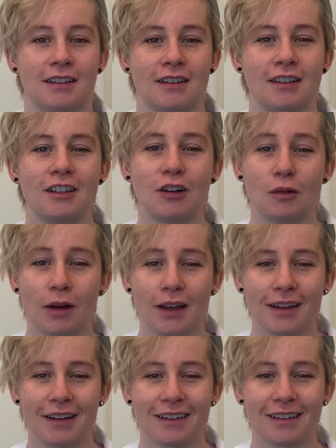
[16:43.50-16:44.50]
You know
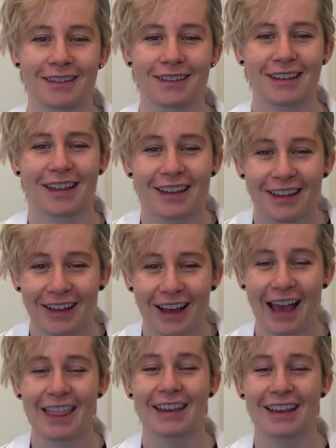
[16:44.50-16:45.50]
what?
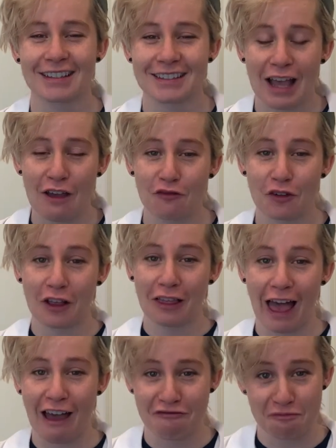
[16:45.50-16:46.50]
I think it's time for a
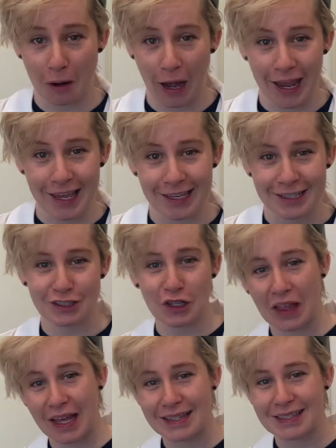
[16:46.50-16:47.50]
laugh break, so
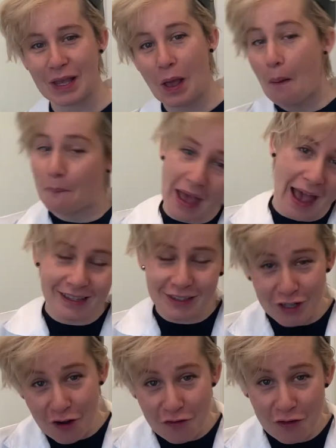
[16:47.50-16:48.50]
let's pass it
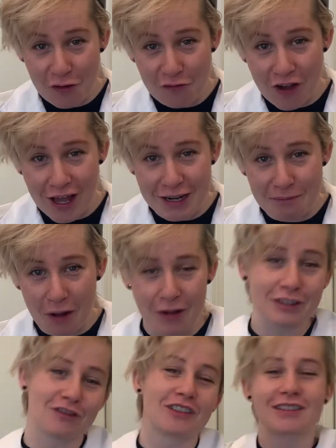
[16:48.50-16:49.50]
over to Funny
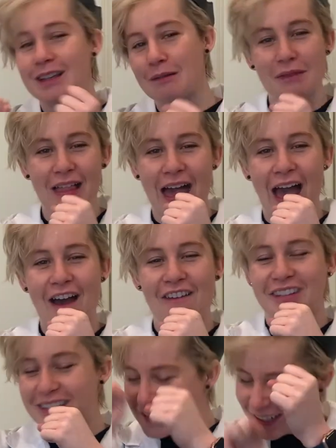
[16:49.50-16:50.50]
Bones for some
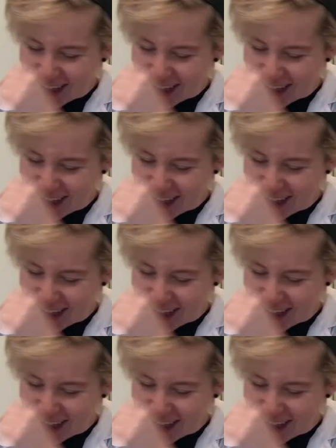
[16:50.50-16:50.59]
laughs.